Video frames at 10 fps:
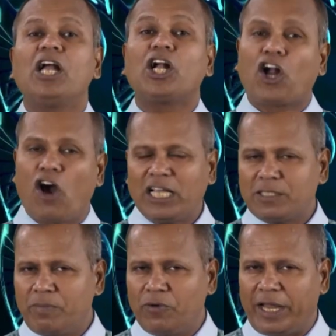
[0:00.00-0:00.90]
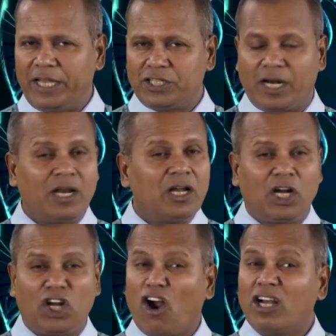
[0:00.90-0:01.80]
cause mutation,
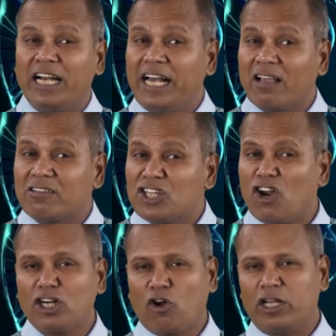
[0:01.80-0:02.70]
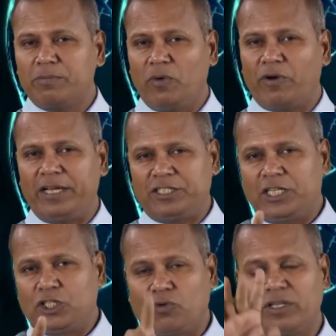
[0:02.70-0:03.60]
not does not cause mutation.
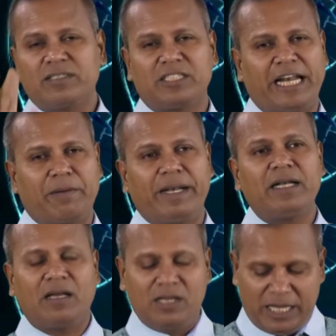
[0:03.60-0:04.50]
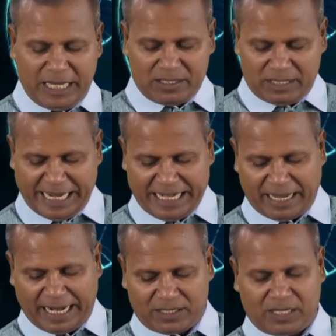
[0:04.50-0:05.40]
So this statement is
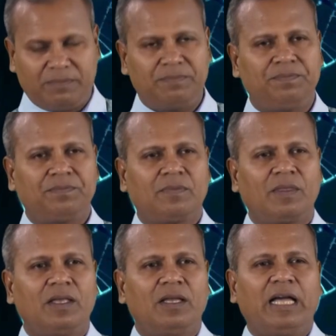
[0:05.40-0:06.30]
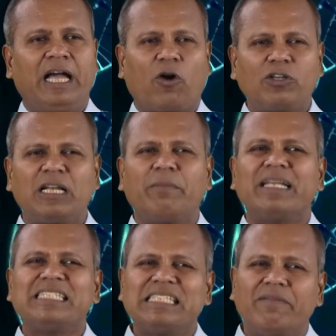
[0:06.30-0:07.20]
incorrect. Question number
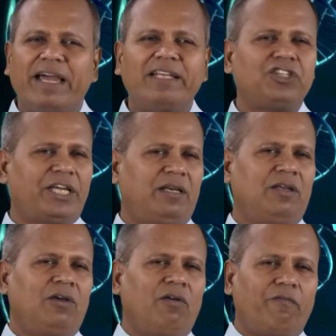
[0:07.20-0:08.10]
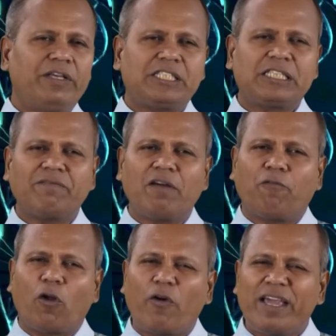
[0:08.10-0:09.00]
17, which of the following